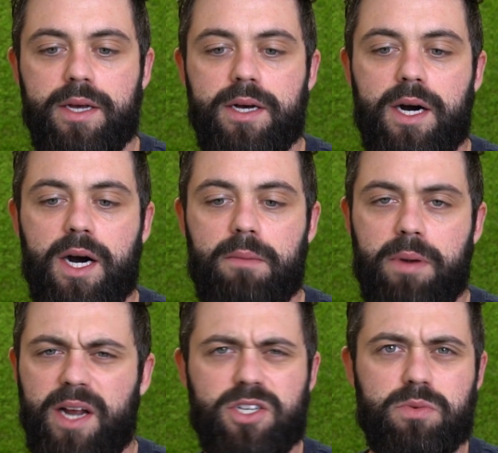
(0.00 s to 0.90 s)

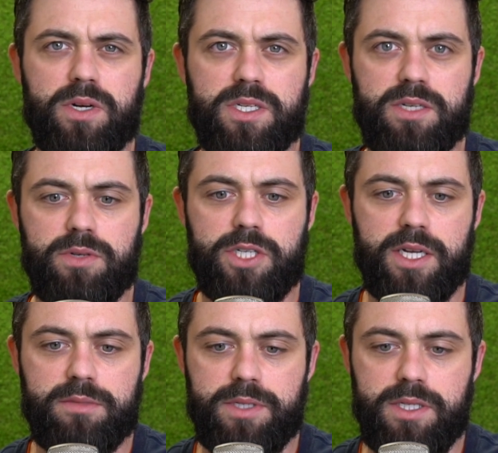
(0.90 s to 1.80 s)
But I just want to see what
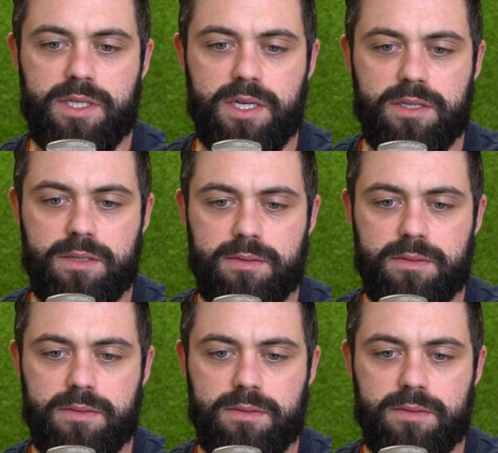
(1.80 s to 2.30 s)
ChatGPT says.